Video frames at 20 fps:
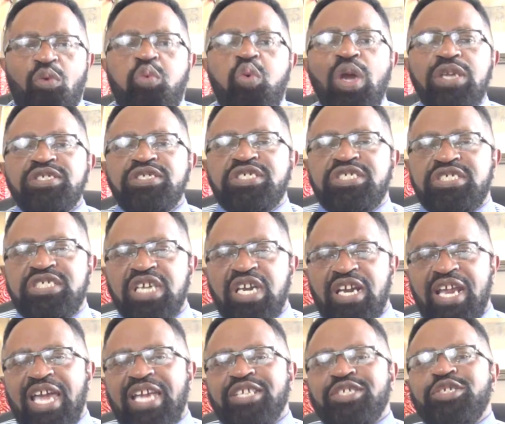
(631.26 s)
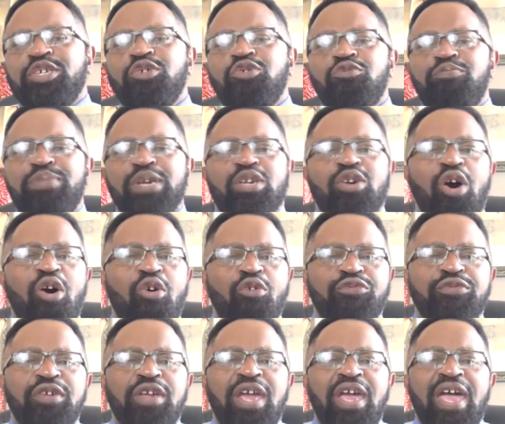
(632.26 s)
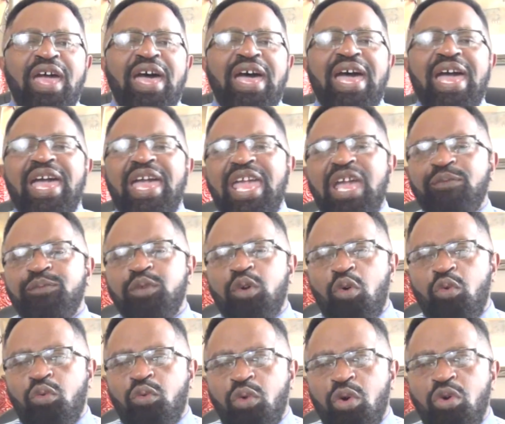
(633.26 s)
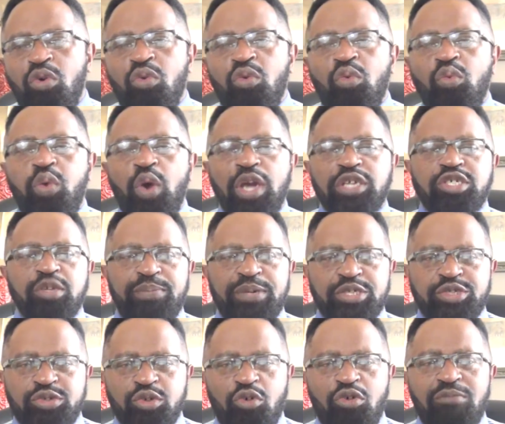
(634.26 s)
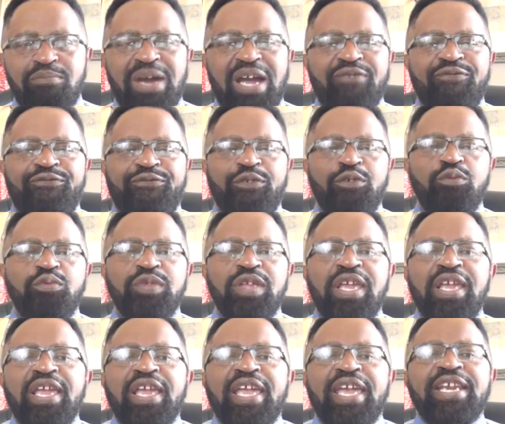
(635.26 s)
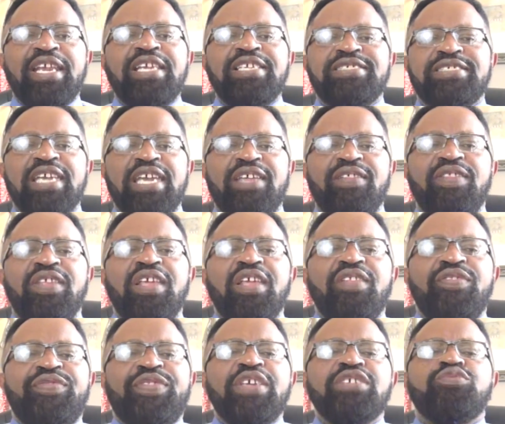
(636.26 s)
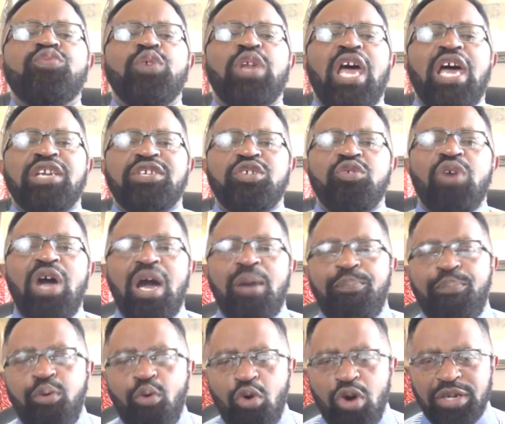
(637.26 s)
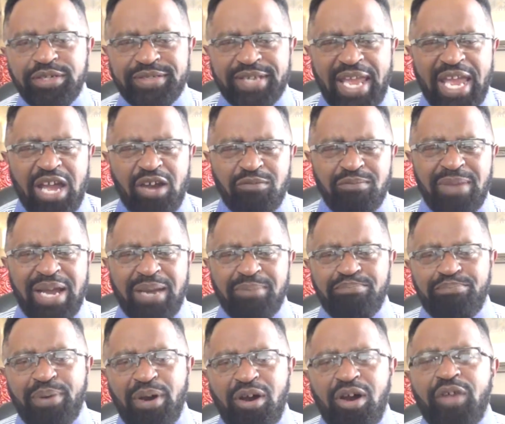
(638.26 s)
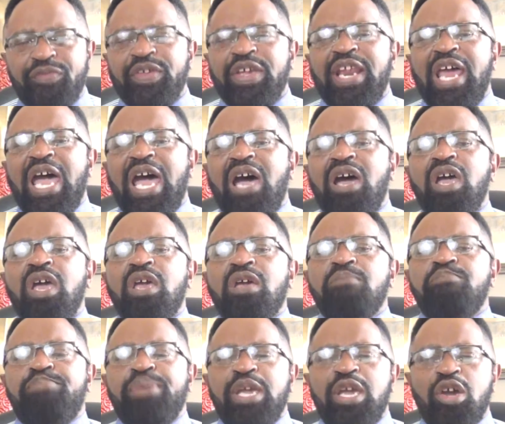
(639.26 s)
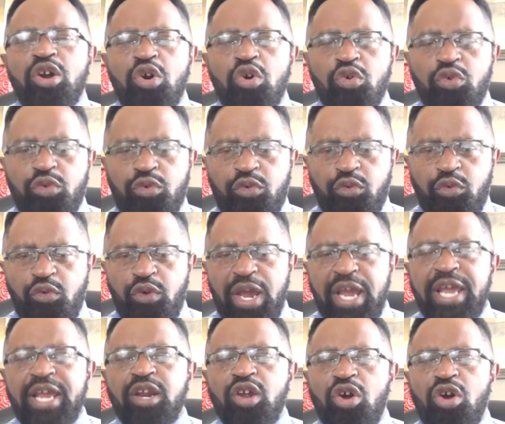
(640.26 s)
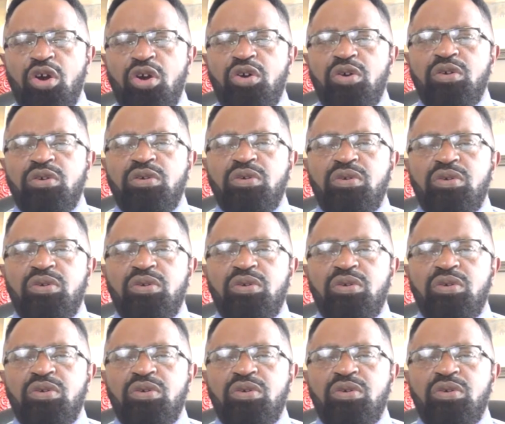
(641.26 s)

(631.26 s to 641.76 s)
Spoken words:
what shall I do, because I have no room where to bestow my fruit? And he said, this will I do, I pour down my barns, and I build greater,